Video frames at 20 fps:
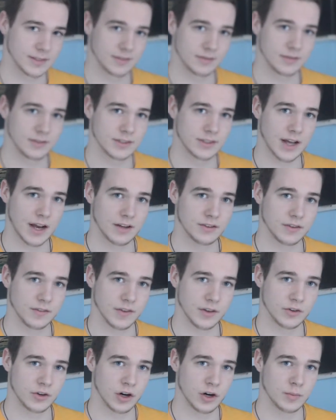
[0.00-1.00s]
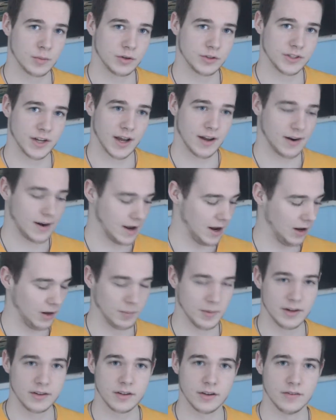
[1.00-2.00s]
the size of the turbojet
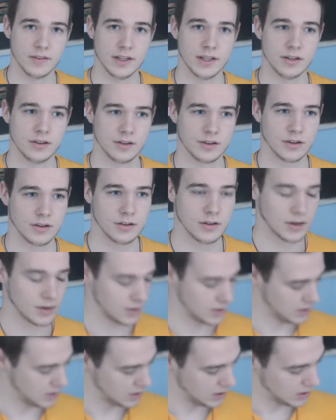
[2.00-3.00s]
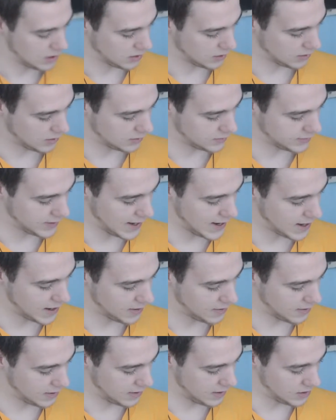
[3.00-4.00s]
element of the engine, because
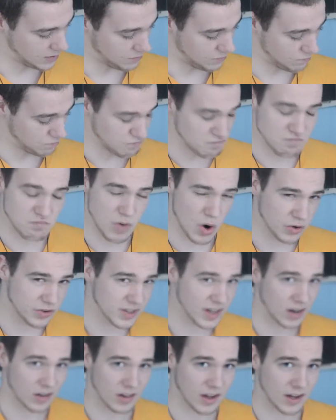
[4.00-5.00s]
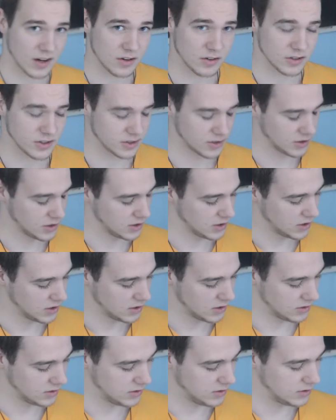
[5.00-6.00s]
that, in most airliners,
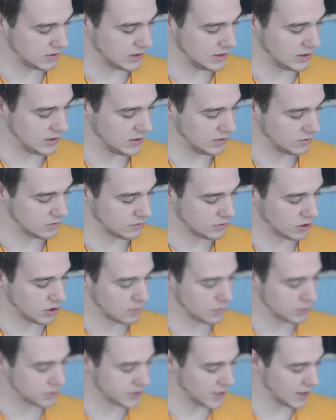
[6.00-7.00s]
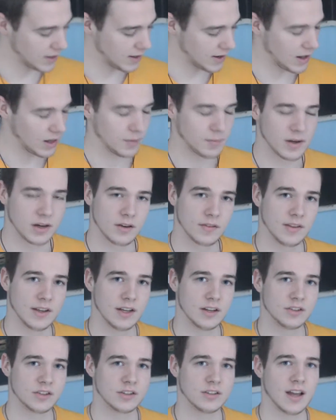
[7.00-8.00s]
the turbojet element of
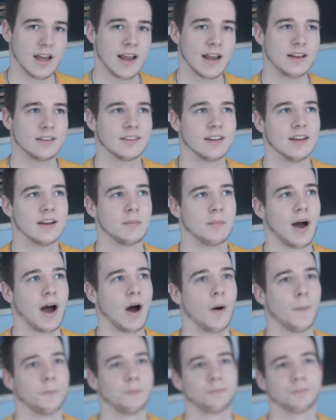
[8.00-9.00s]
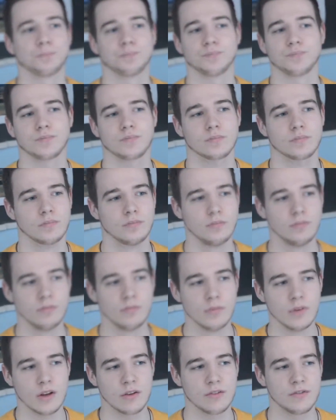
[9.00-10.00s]
the engine takes in about
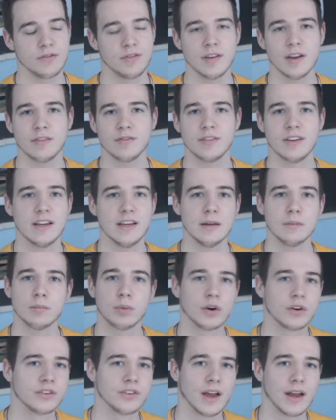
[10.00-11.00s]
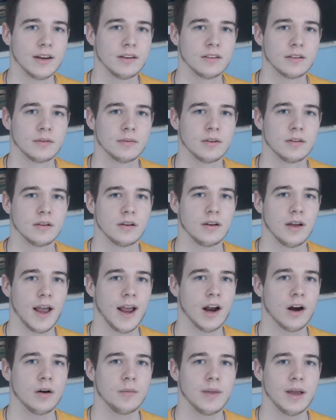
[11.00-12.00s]
15%
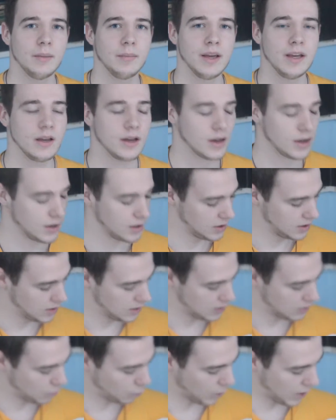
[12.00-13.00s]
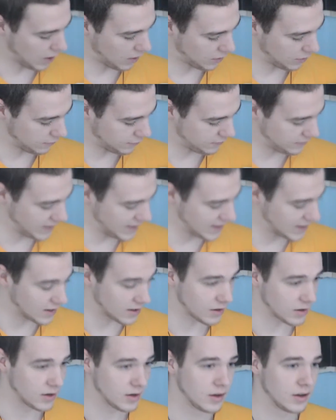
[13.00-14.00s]
air maybe, while the
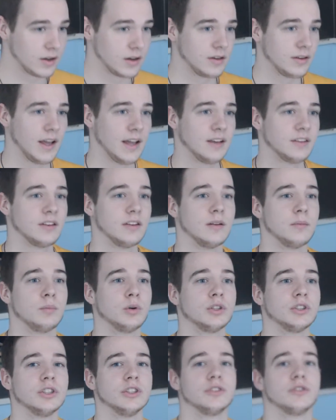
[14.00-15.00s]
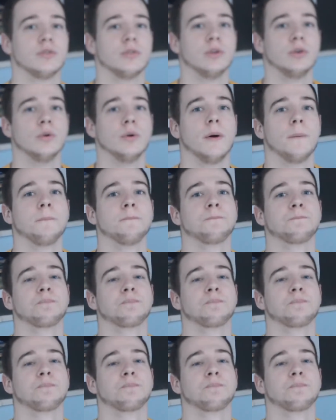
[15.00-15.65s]
fan takes in and pushes through